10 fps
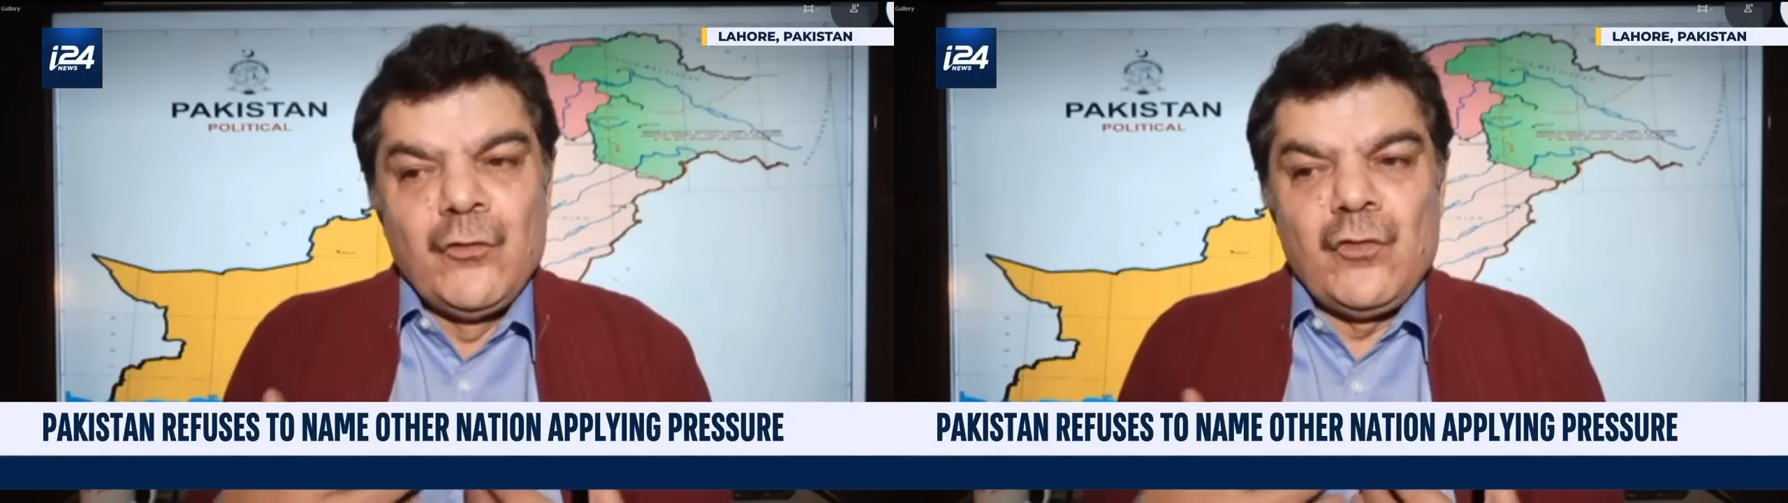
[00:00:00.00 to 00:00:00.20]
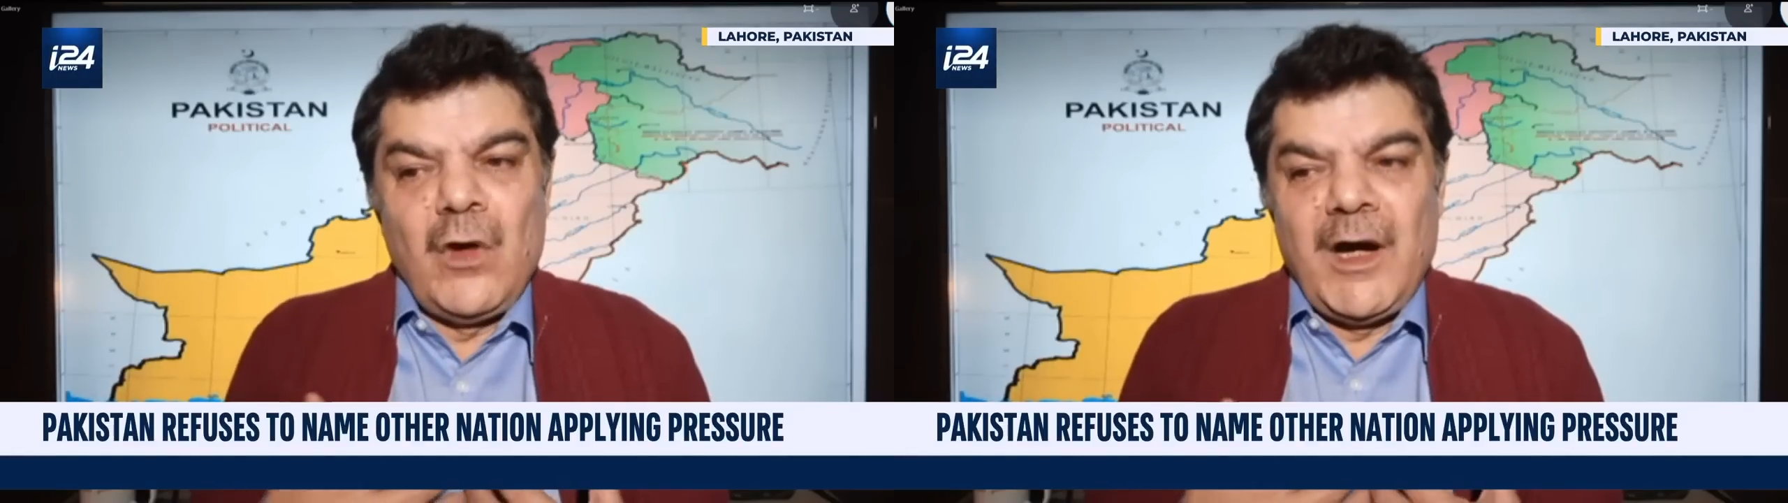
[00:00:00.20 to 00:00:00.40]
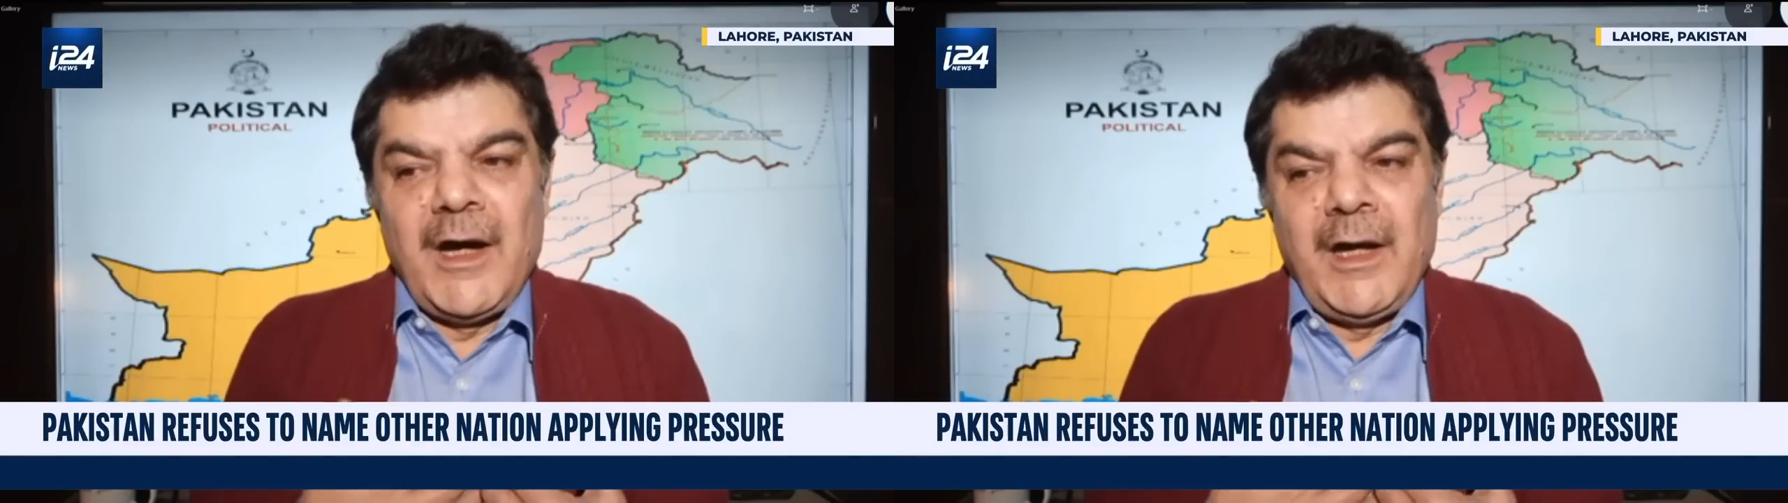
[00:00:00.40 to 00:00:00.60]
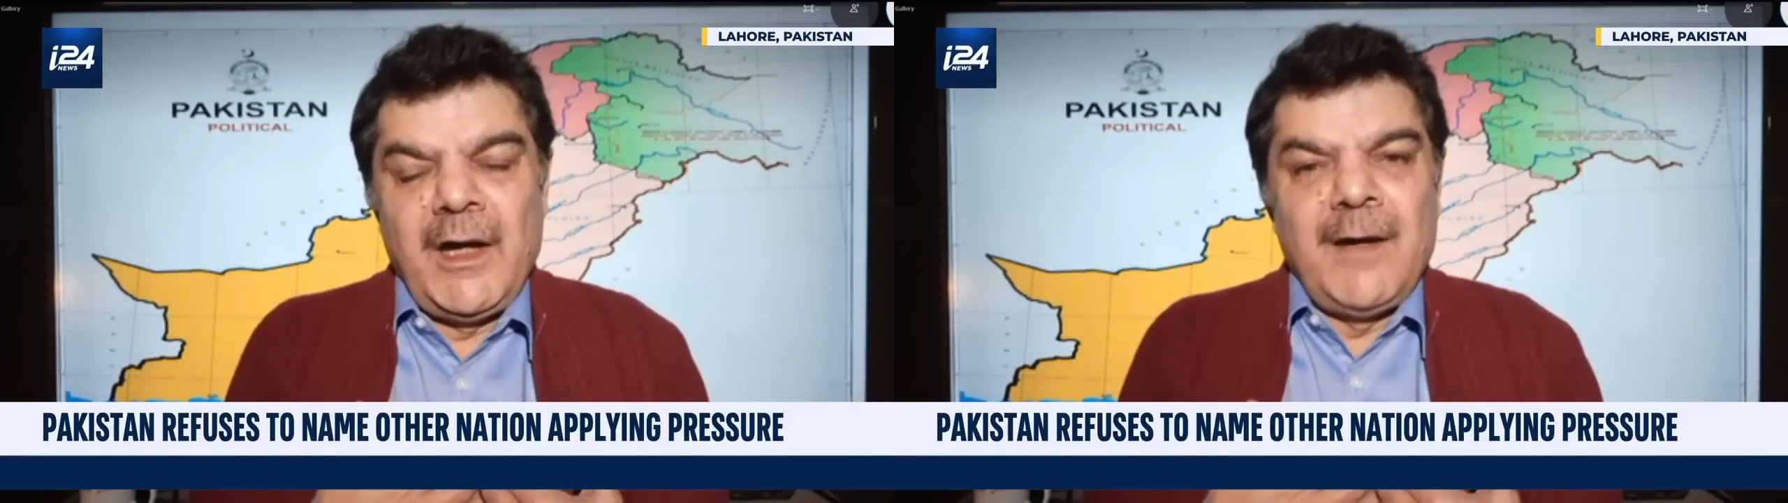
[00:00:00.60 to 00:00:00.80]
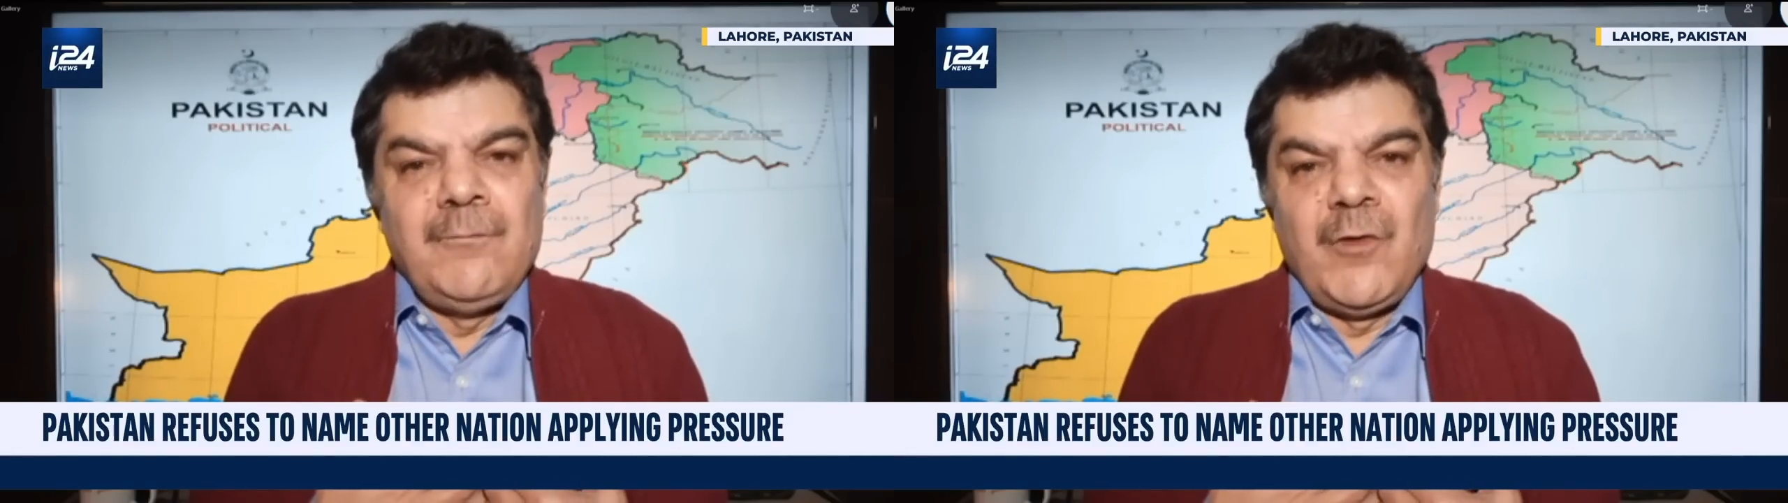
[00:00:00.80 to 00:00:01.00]
So
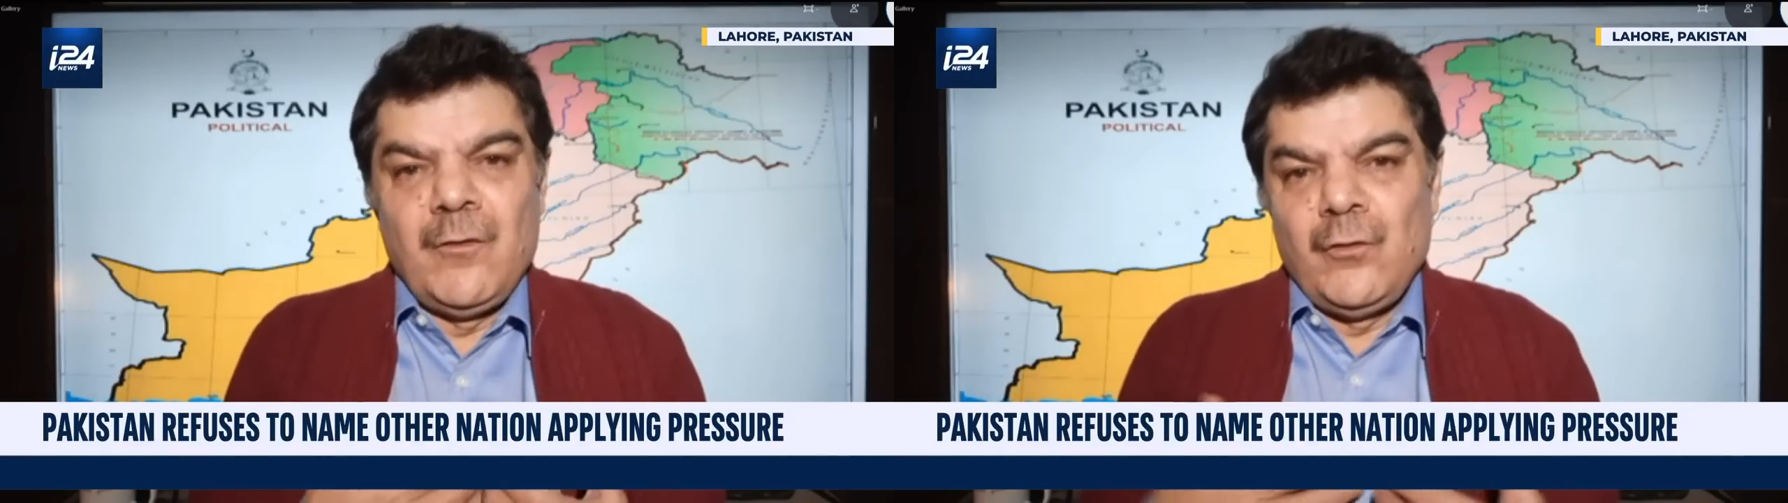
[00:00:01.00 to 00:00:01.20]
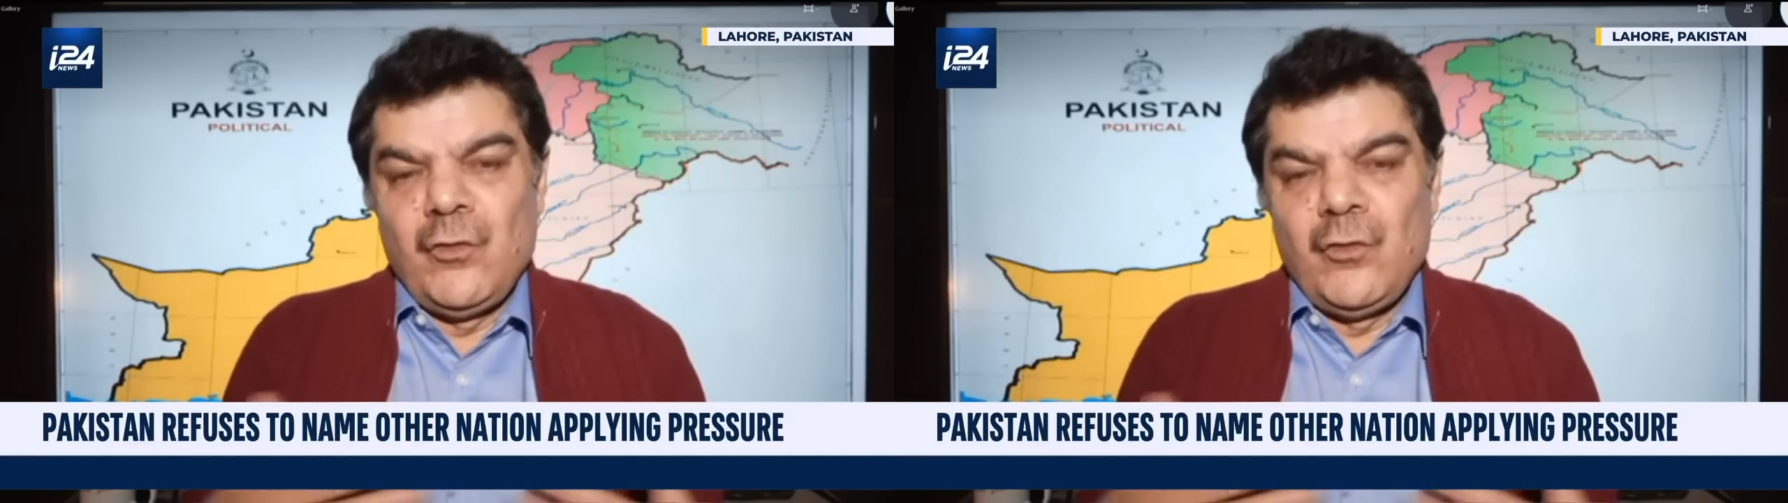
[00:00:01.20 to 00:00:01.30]
I am one of